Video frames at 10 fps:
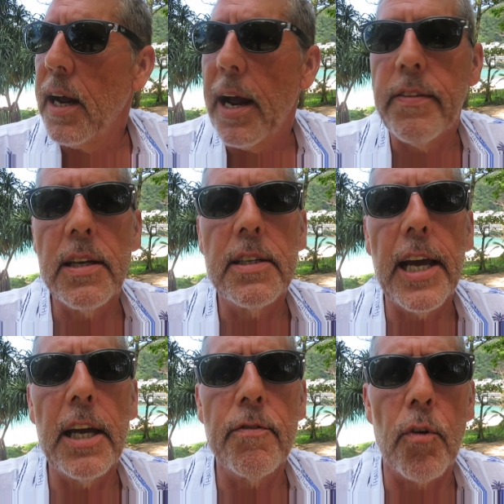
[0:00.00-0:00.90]
And then
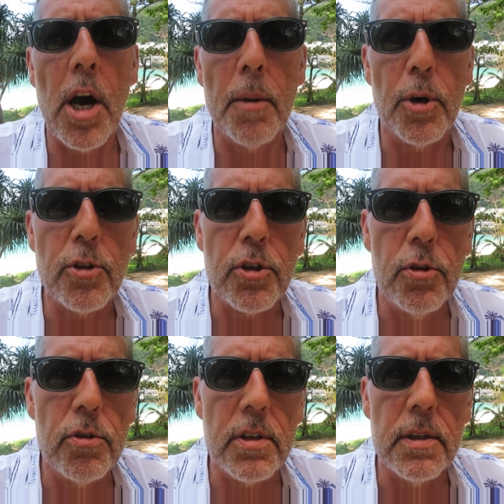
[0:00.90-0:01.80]
Dave Roberts,
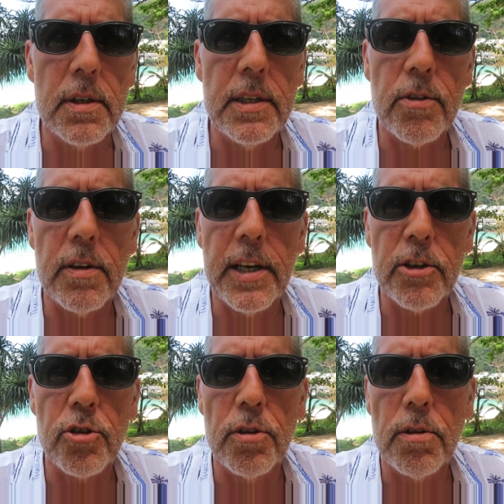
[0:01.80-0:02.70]
who's an
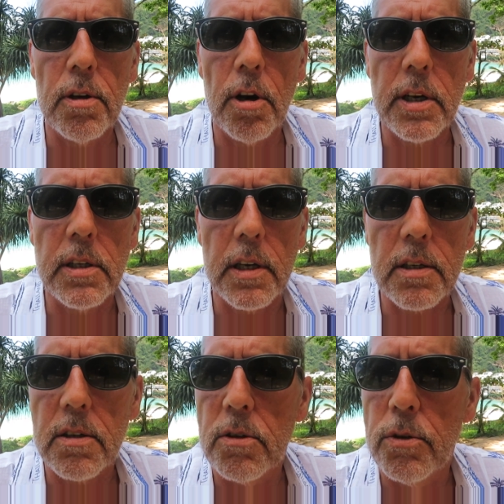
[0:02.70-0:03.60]
international
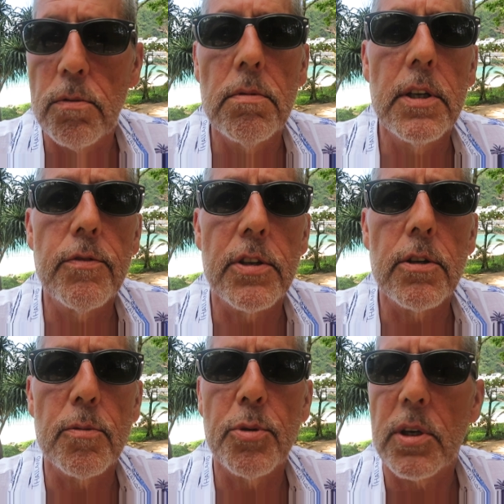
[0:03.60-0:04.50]
architect who lives
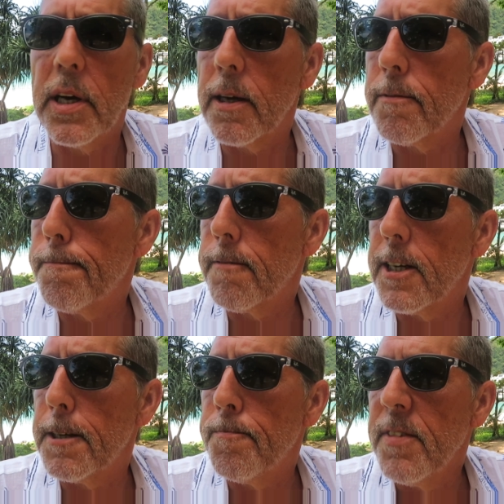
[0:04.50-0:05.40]
here in Phuket,
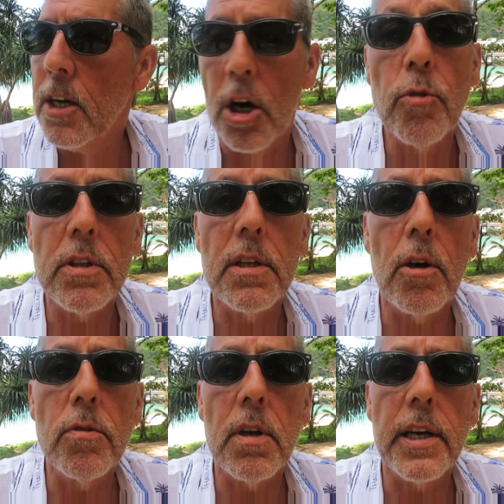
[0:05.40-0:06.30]
right?
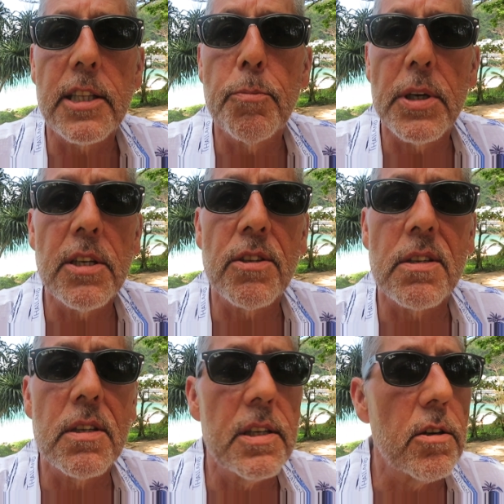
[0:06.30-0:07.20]
Owned like the biggest
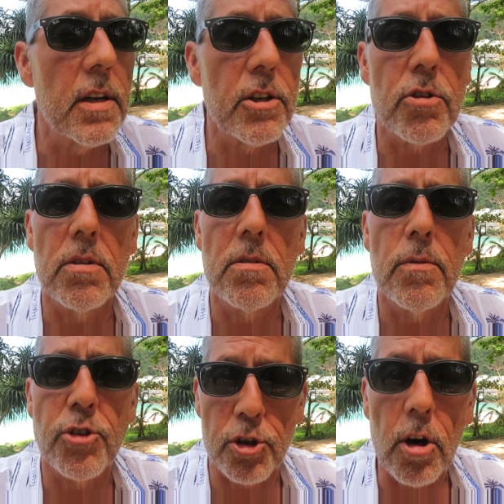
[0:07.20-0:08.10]
international,
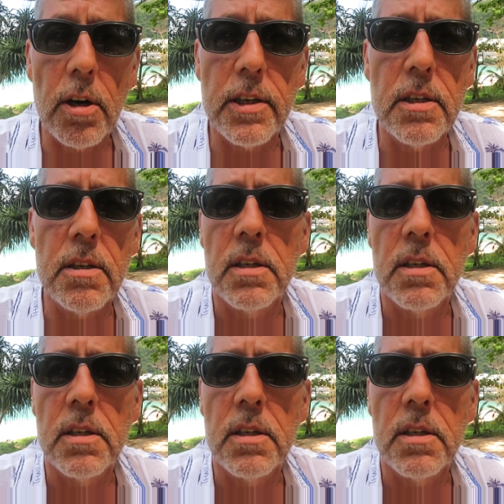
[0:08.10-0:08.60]
started